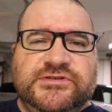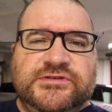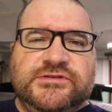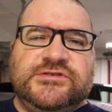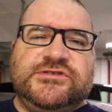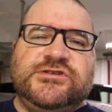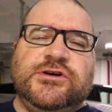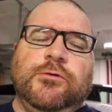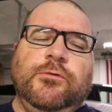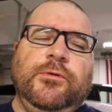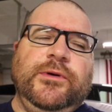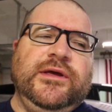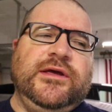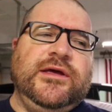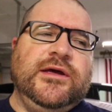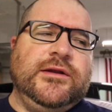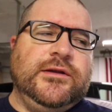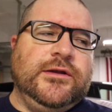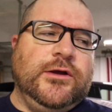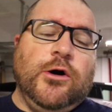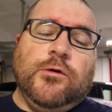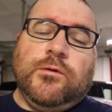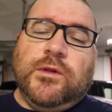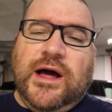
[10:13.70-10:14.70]
so we
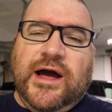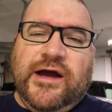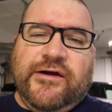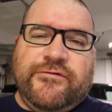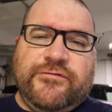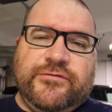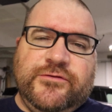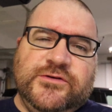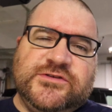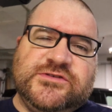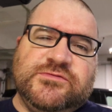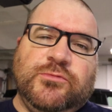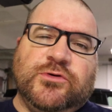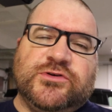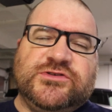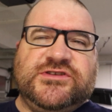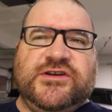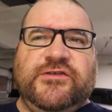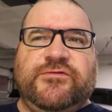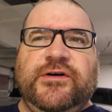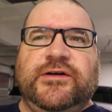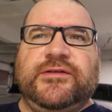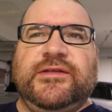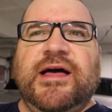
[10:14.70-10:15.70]
can go live, do some more
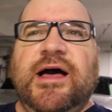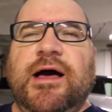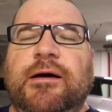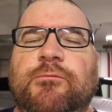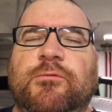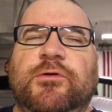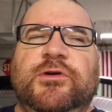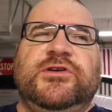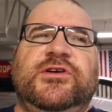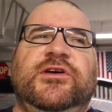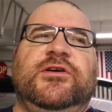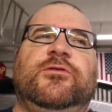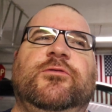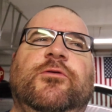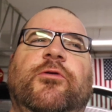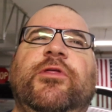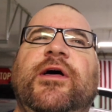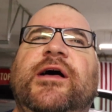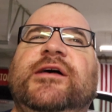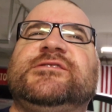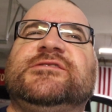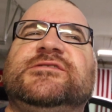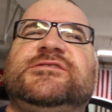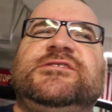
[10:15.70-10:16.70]
stuff like that. You get to a
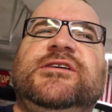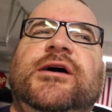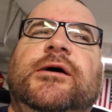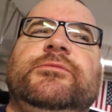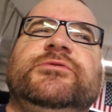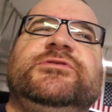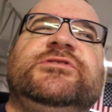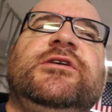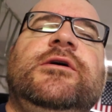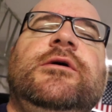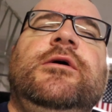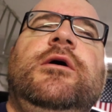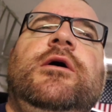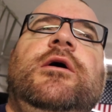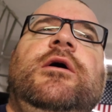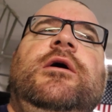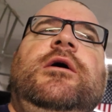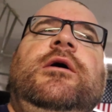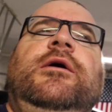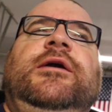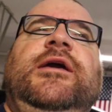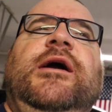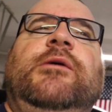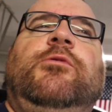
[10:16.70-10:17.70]
thousand subs,
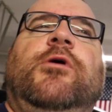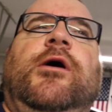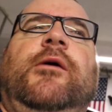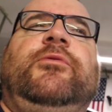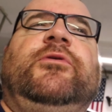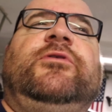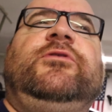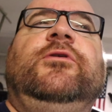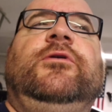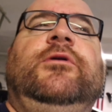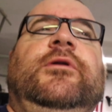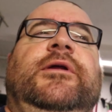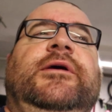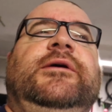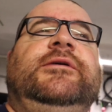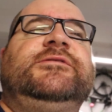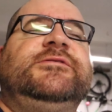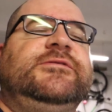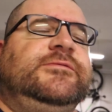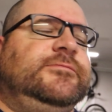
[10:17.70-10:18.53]
you have more opportunities